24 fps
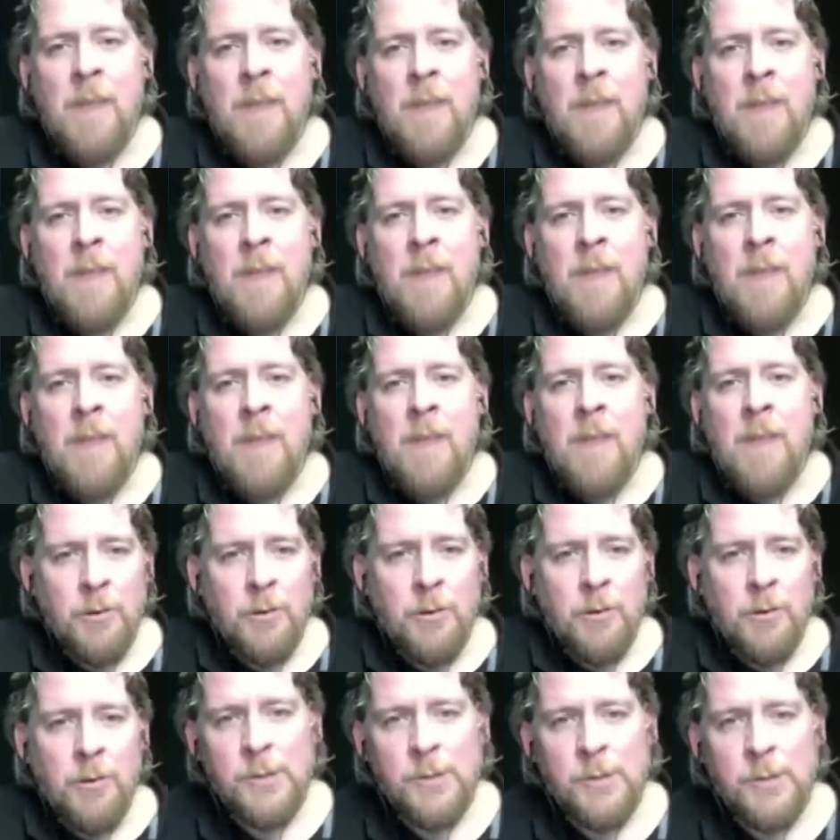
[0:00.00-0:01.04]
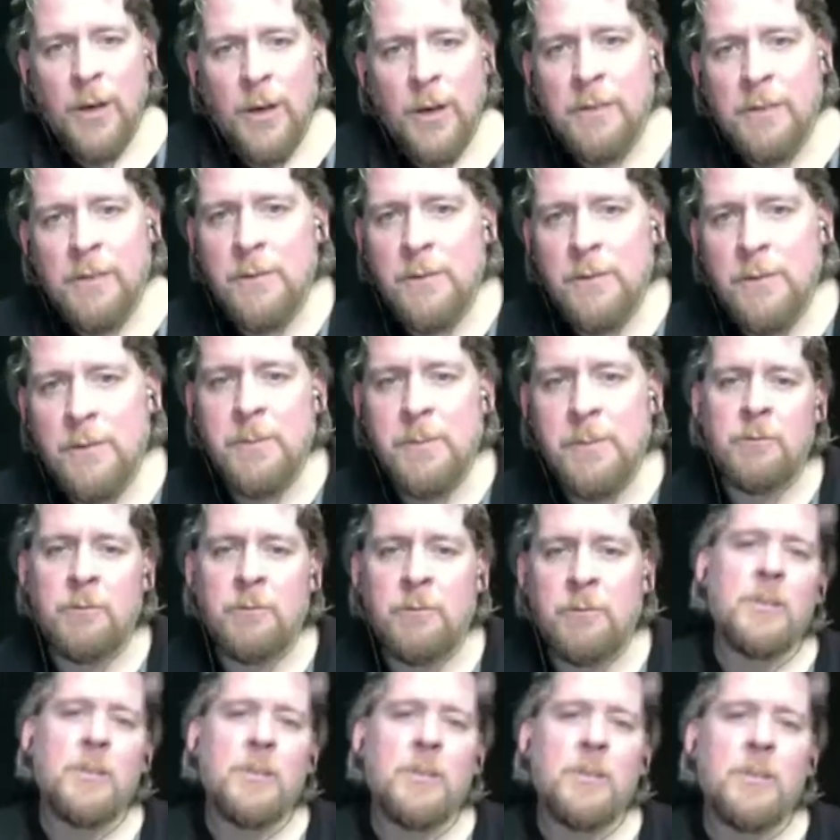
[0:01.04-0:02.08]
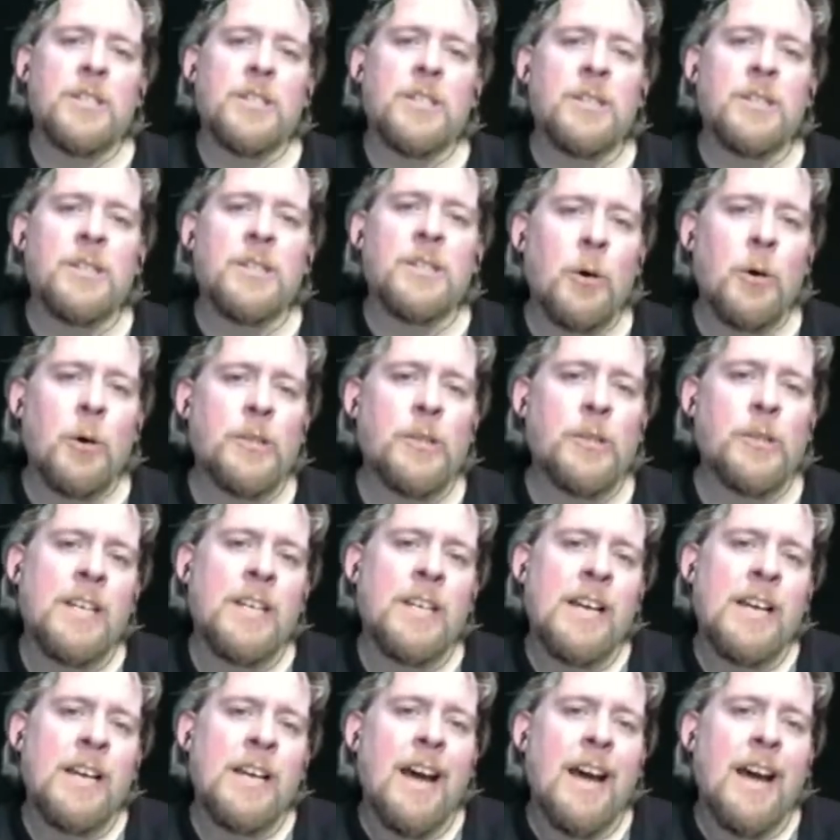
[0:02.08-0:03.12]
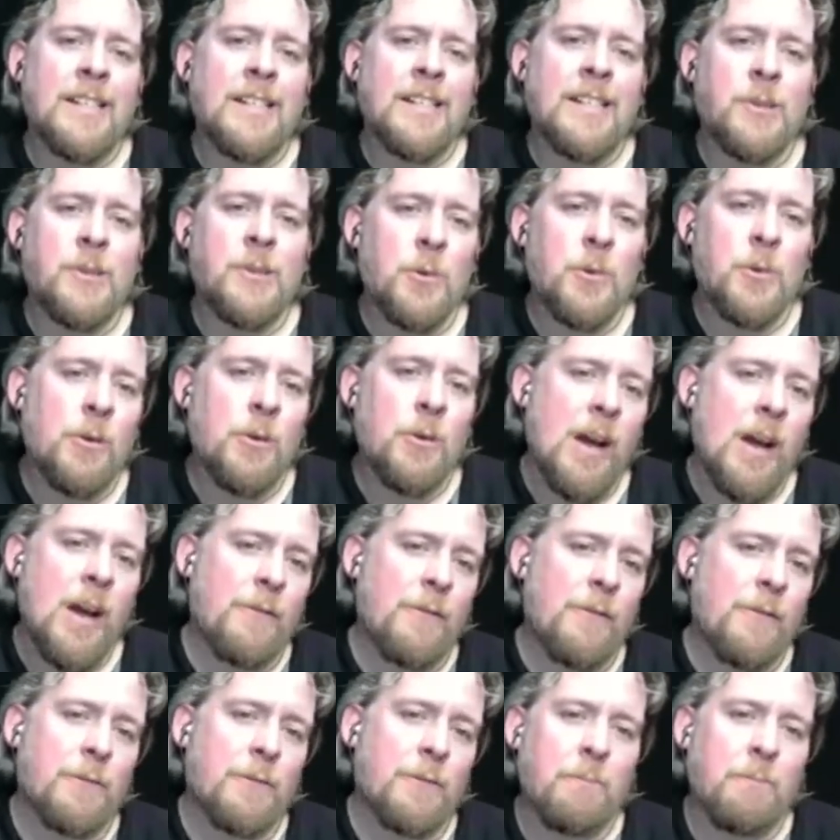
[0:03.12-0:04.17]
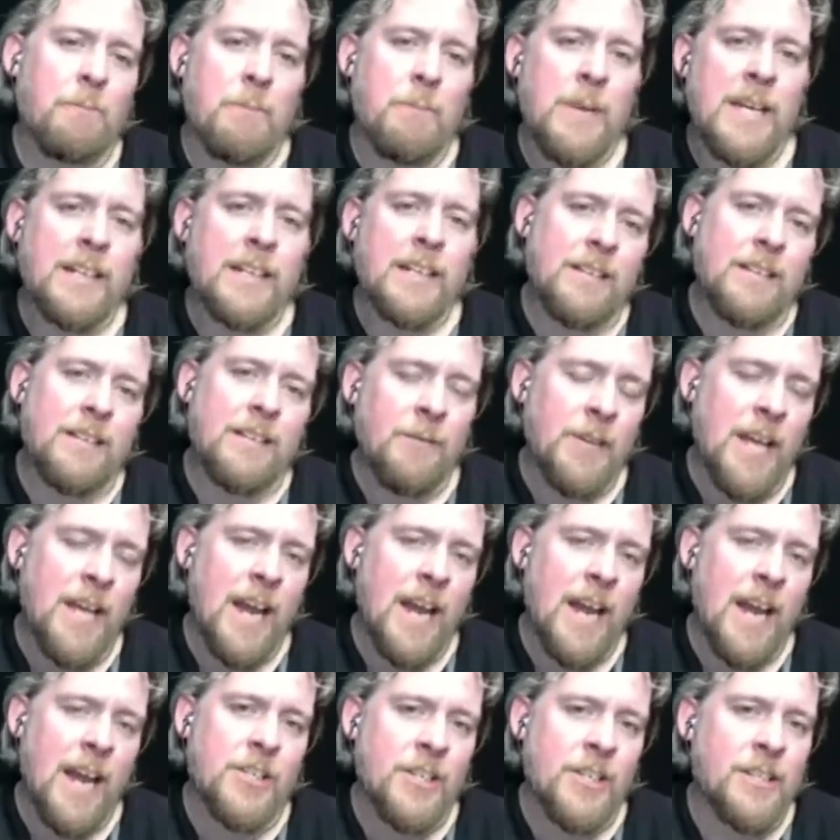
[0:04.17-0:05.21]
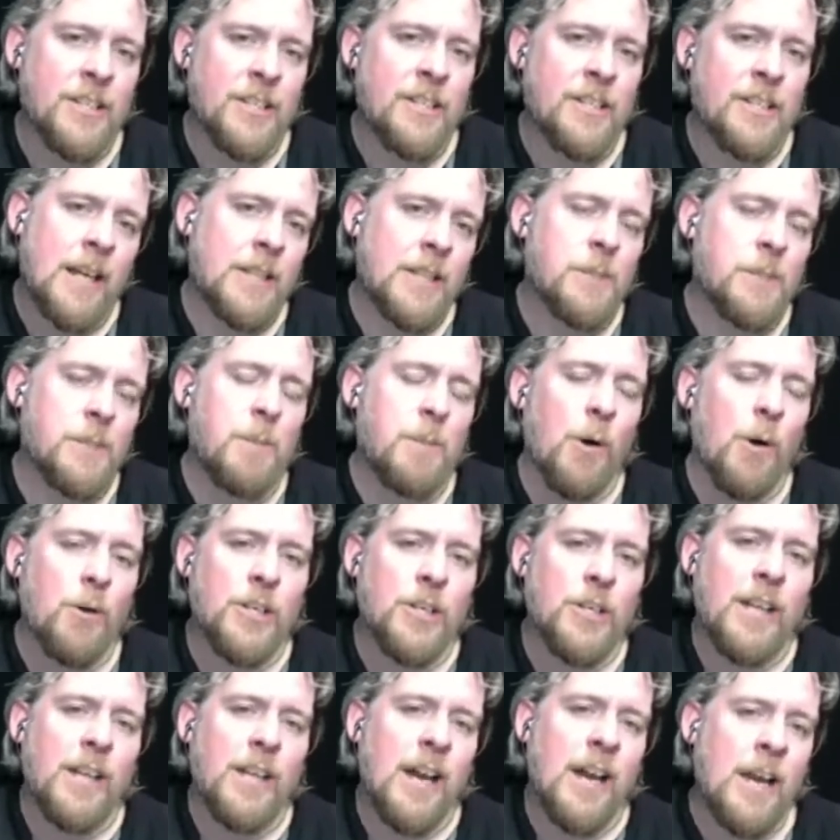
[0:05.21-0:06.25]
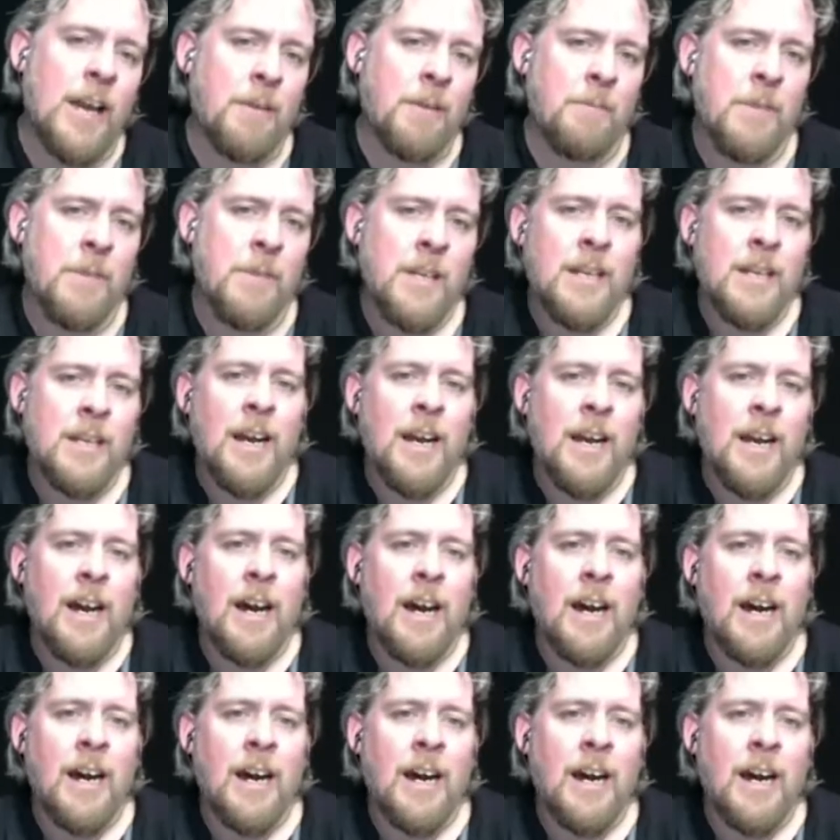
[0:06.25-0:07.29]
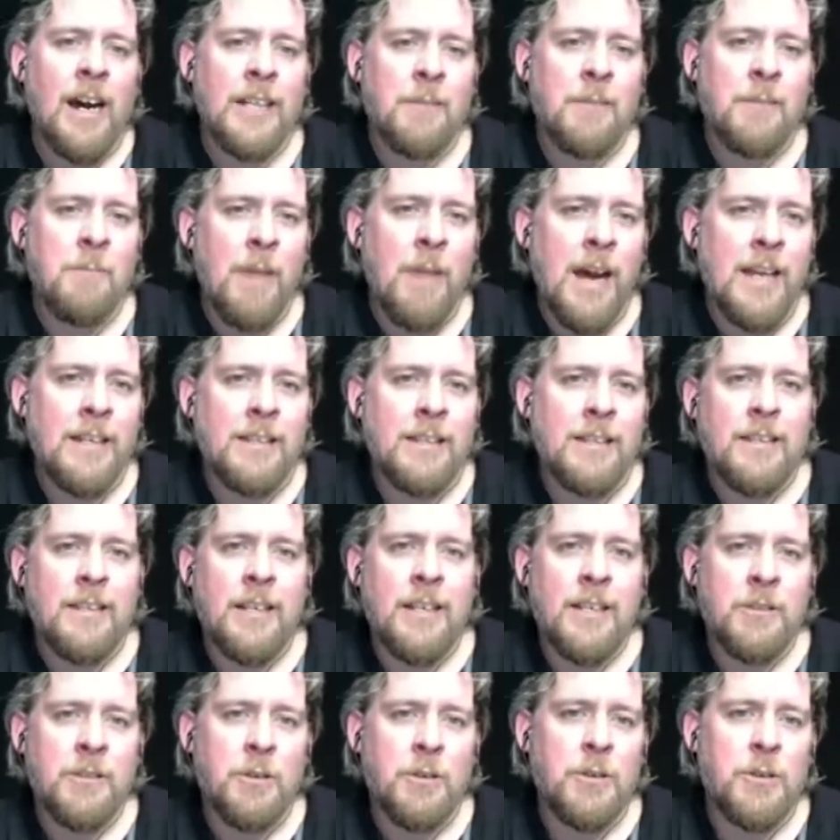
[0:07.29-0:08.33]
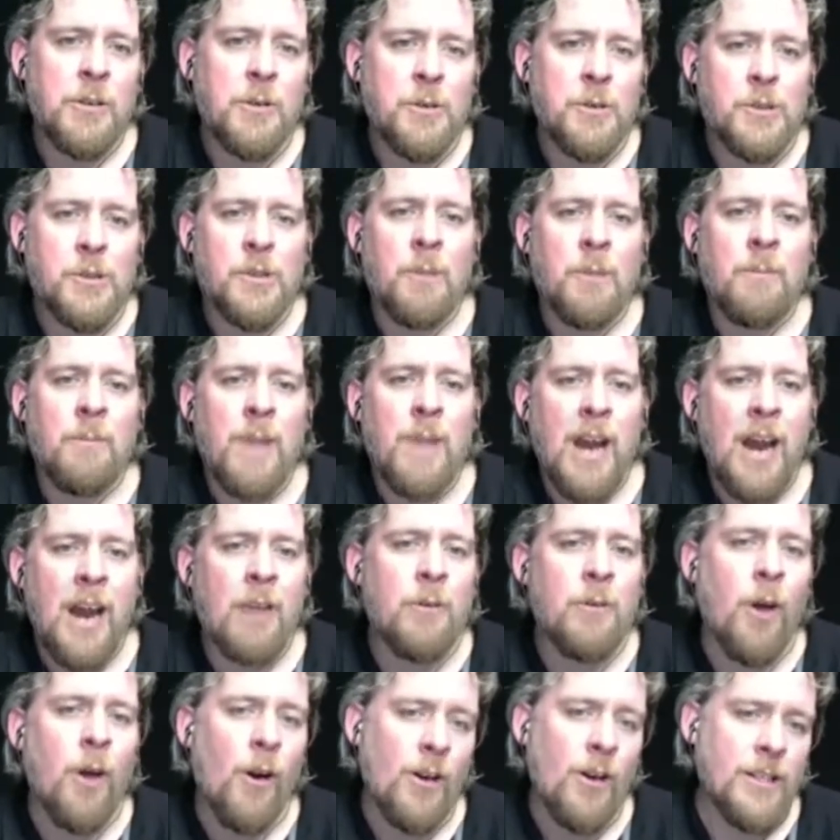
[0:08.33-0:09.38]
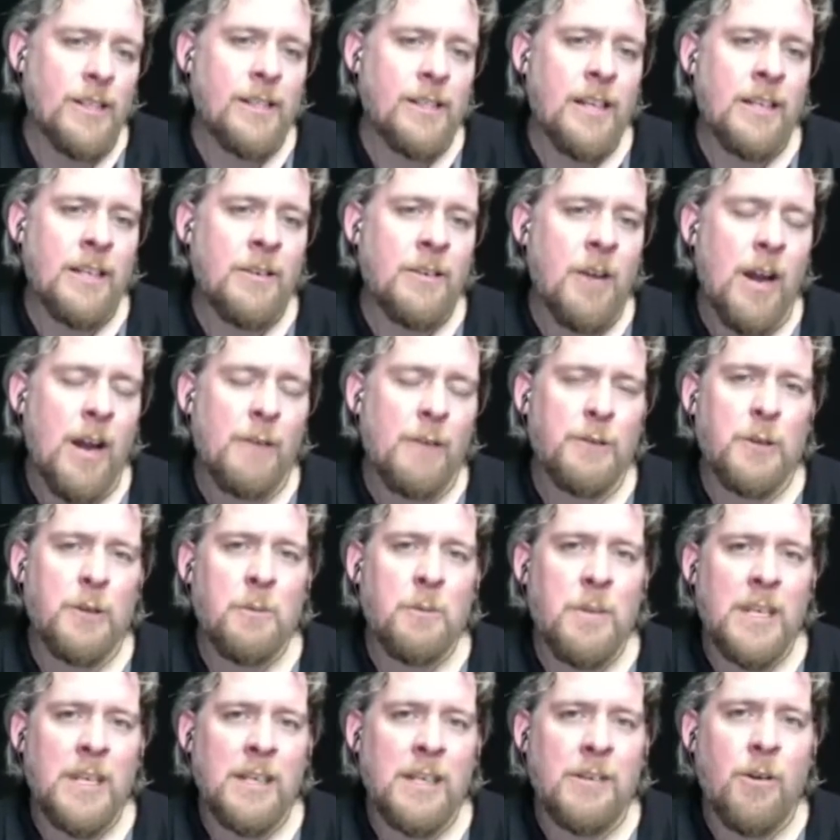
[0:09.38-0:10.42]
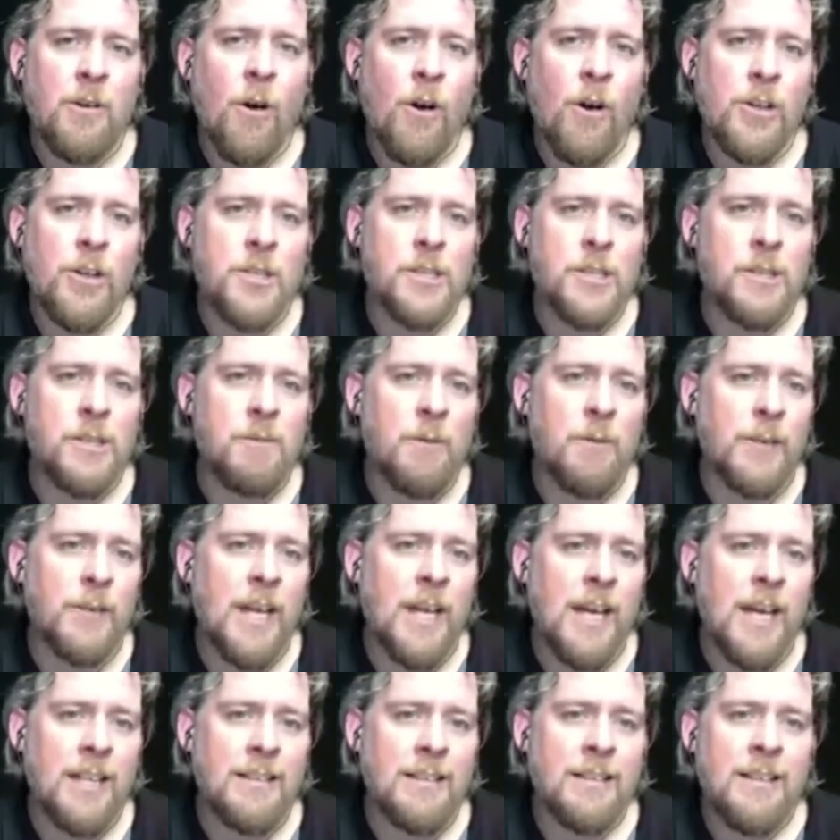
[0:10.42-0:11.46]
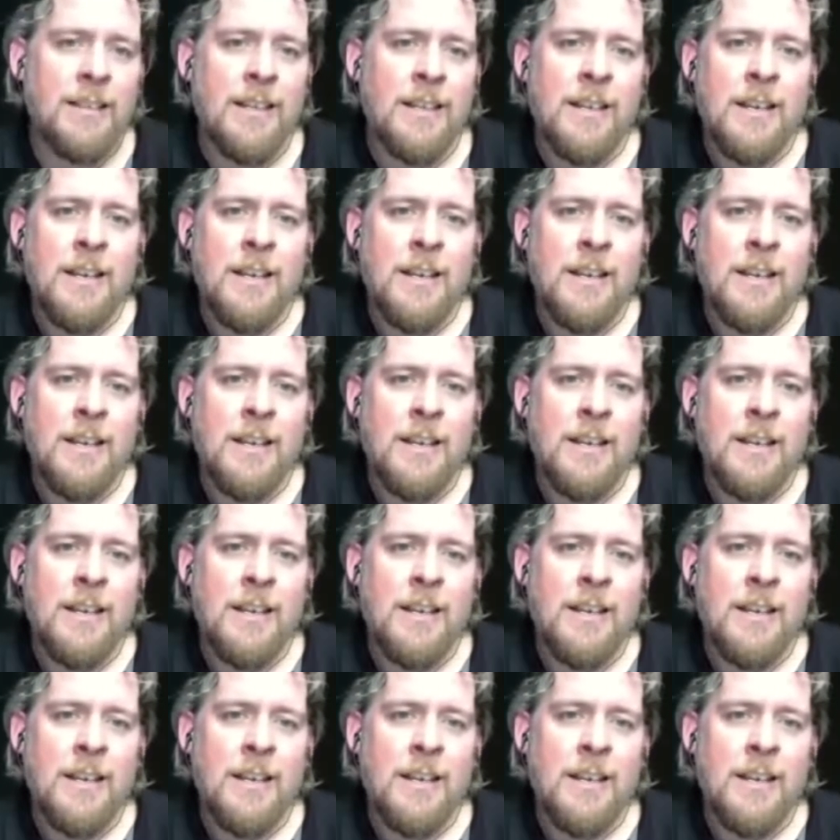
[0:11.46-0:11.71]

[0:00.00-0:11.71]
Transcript: Everybody who's working with spectral images knows as soon you have big deviations in exposure time, that might introduce some errors, and you have to be cautious with that.